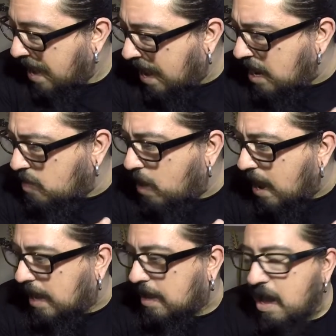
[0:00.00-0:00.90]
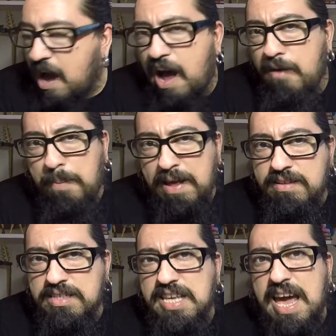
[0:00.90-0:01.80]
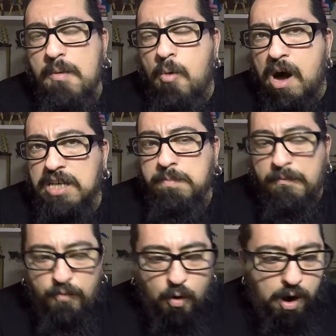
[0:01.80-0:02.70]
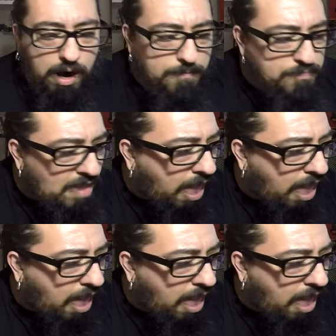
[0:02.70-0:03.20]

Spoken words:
Anyway, I played this game once before,